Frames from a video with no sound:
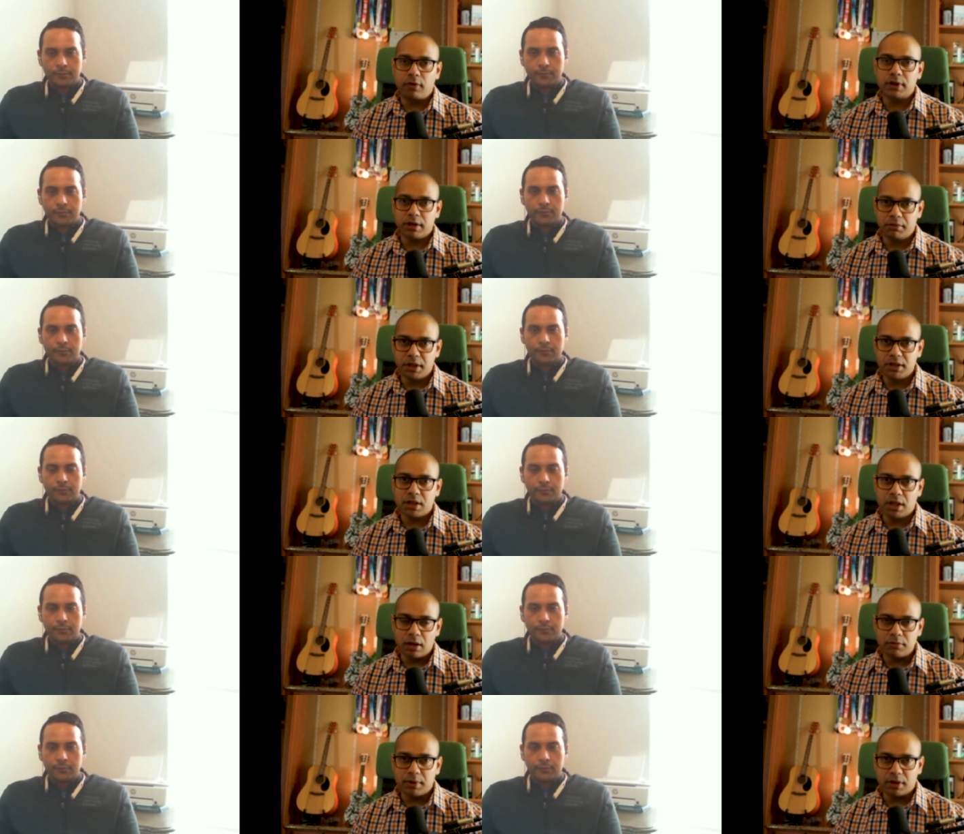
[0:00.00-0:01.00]
Speaker 1: they reach
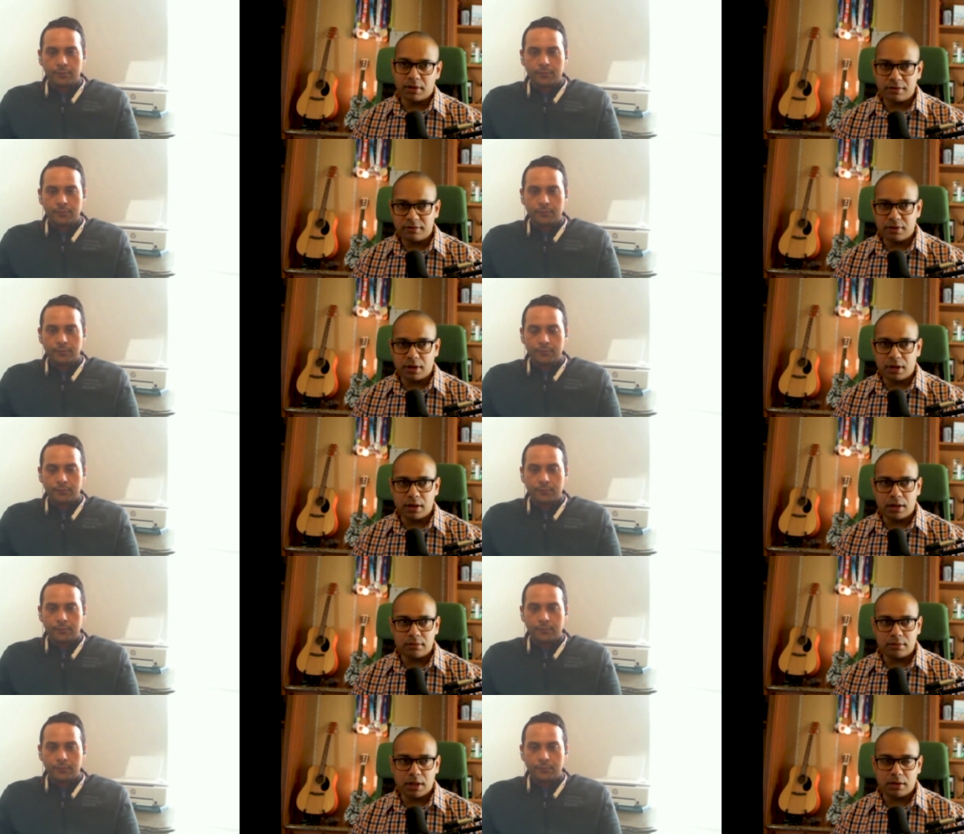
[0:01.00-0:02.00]
out because uh,
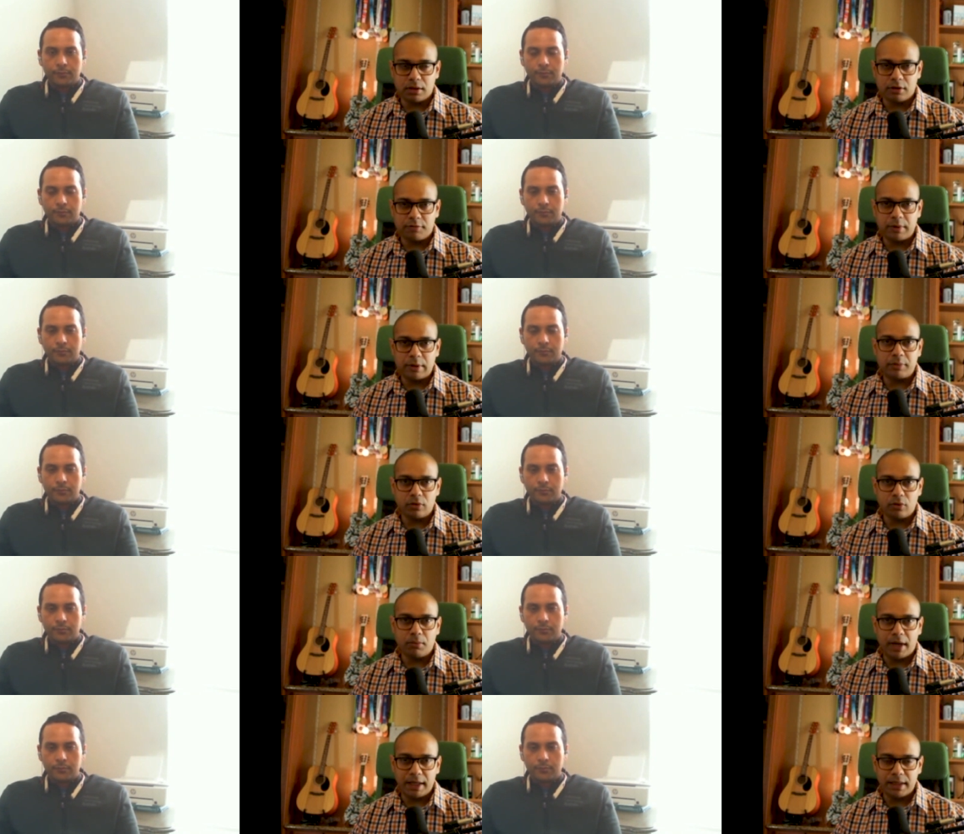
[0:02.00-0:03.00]
there are a lot of people
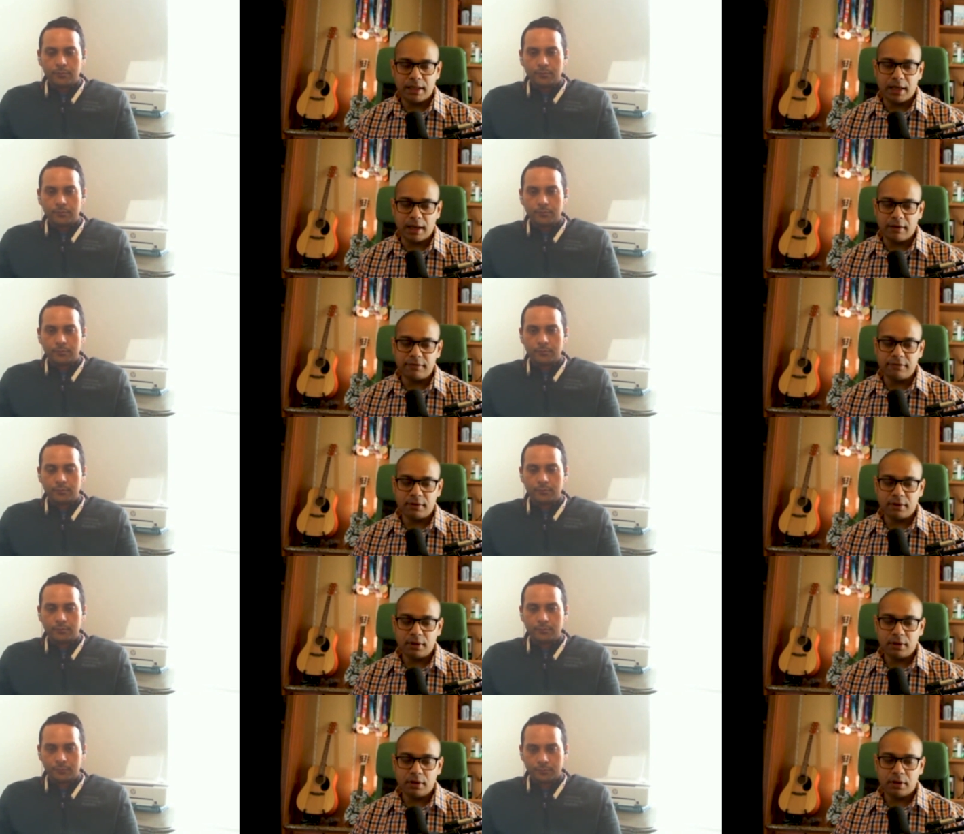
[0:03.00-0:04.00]
who might have
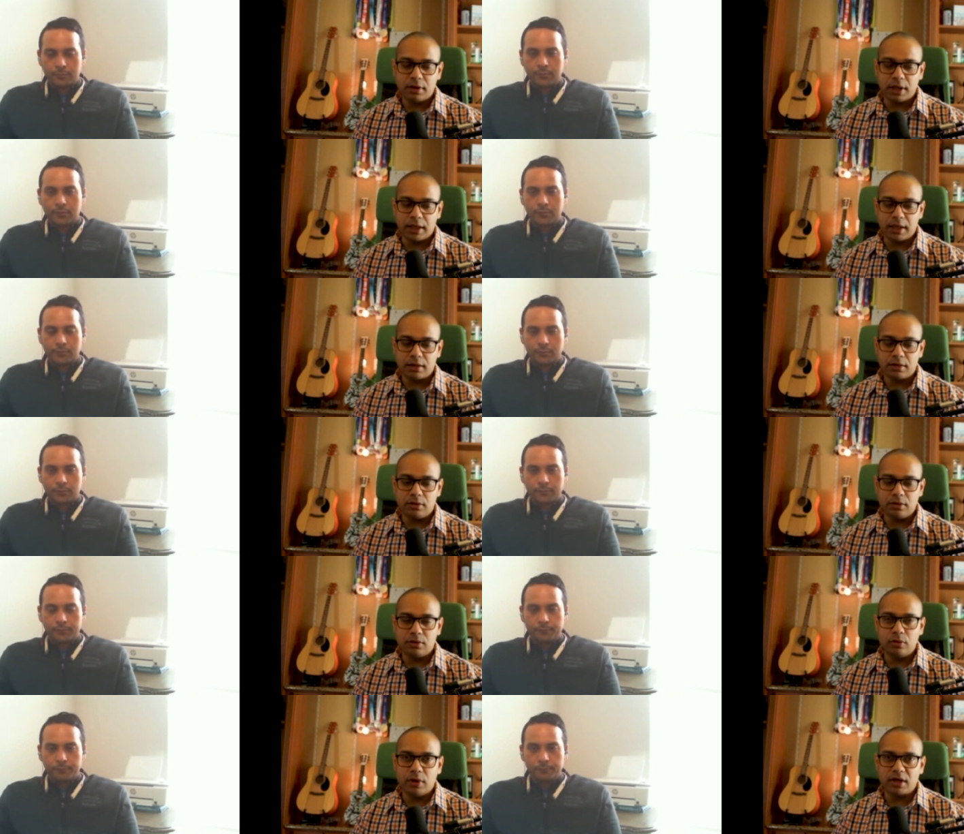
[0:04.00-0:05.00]
like
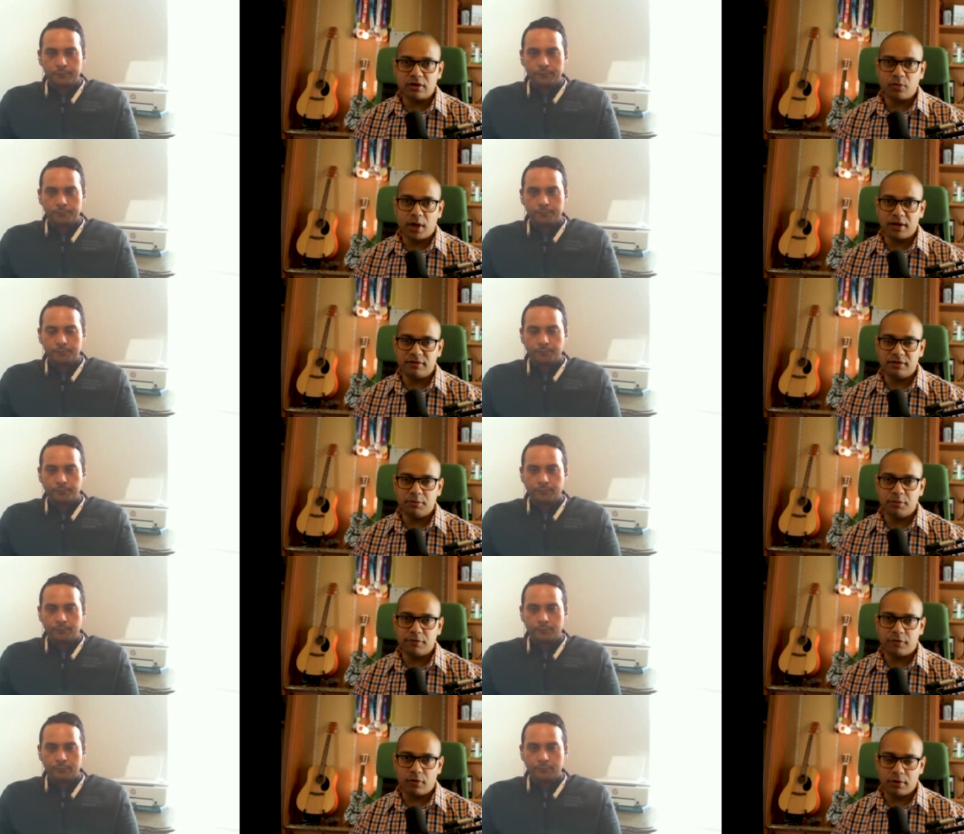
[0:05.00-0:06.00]
you do xyz
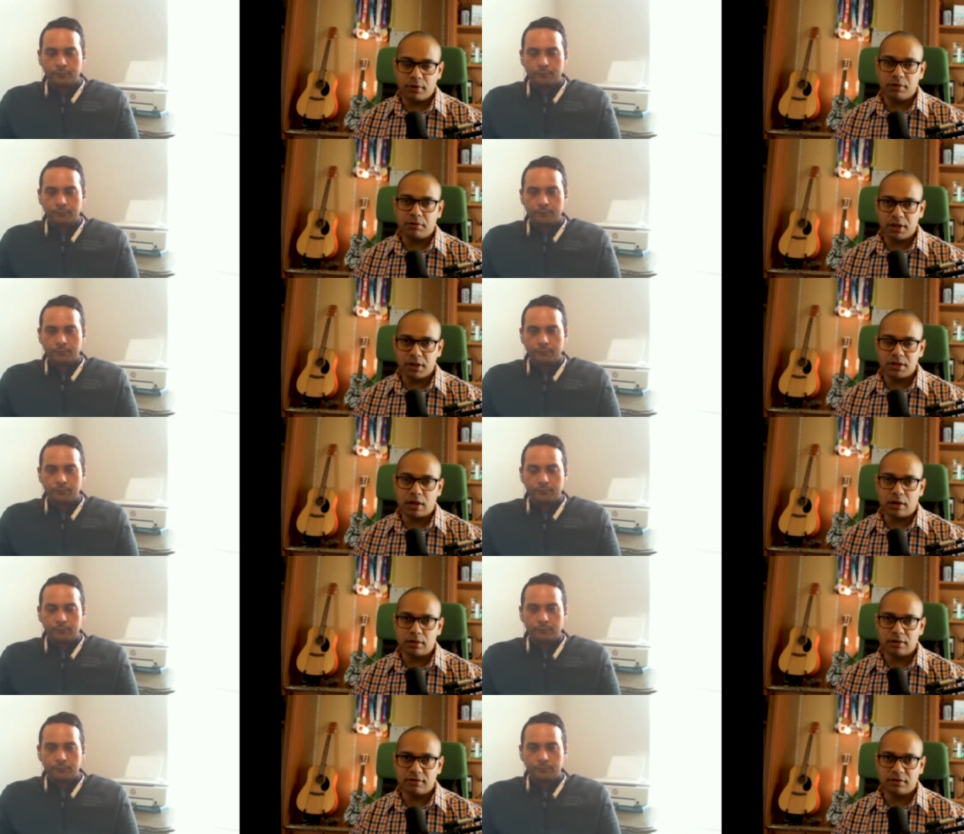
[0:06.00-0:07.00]
before you reach
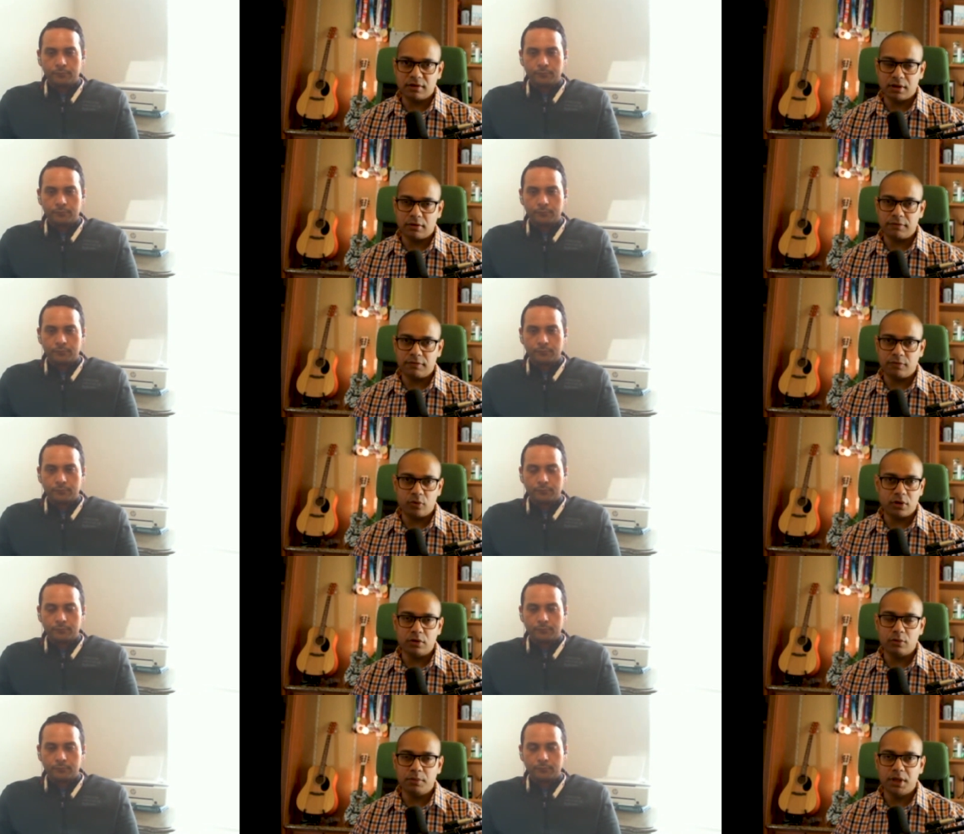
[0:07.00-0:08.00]
out instead of would
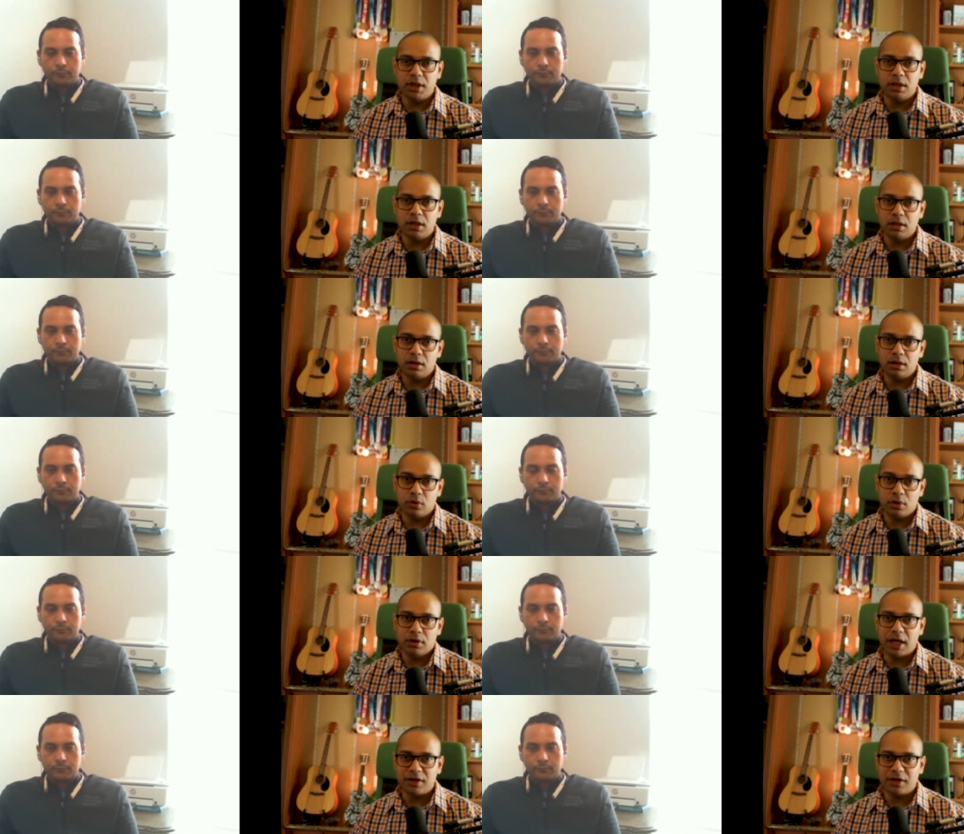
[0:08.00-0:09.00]
you be would
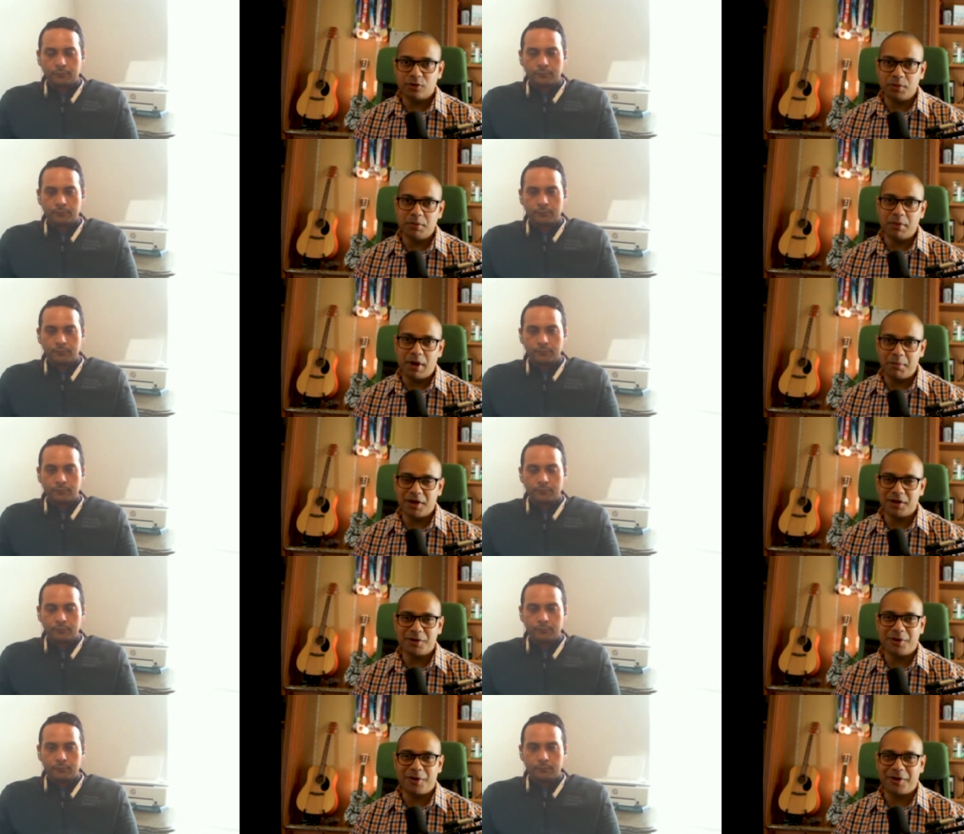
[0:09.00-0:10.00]
you like to be my
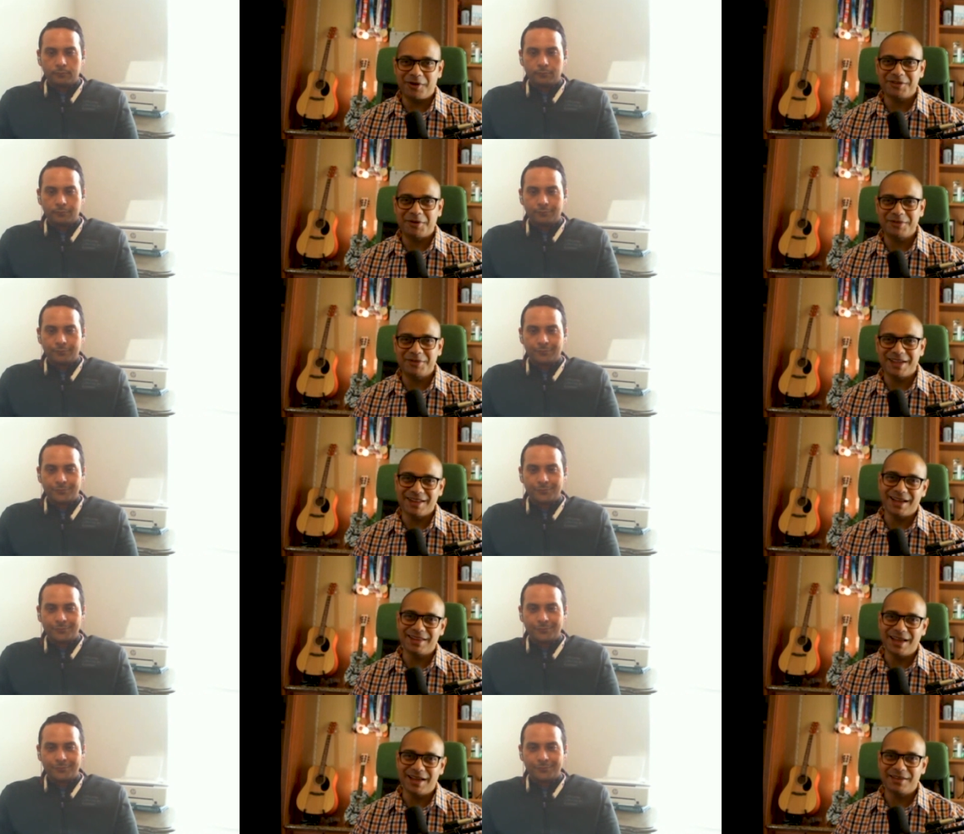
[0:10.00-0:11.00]
mentor or something
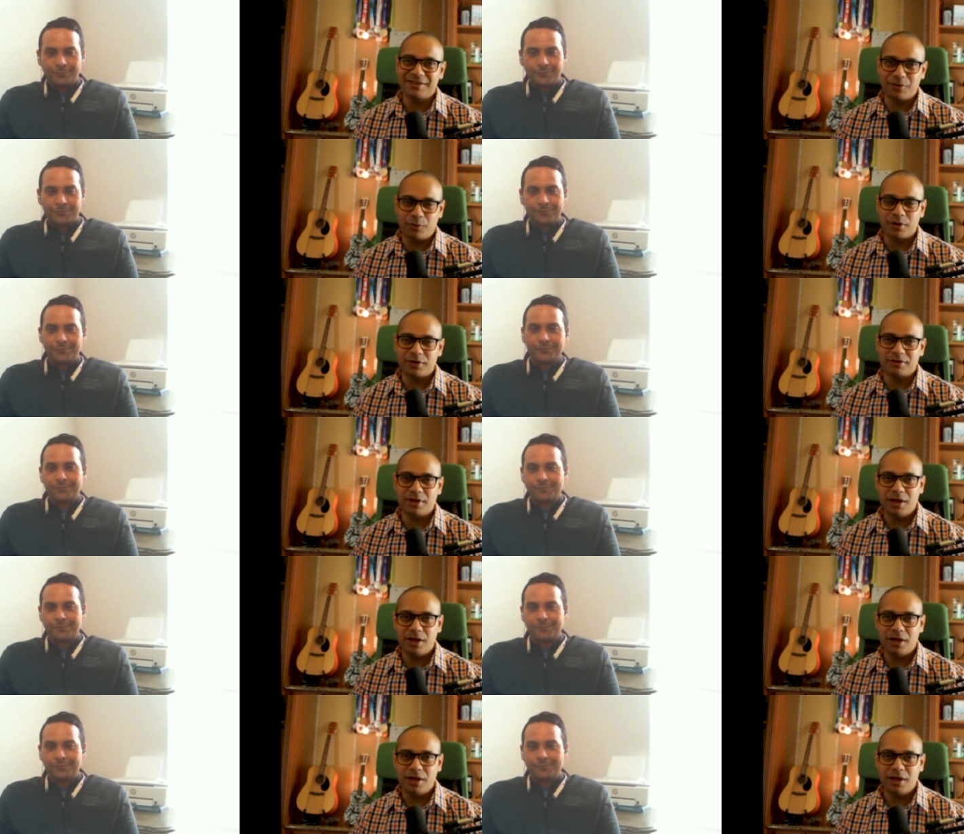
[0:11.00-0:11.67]
like that so what's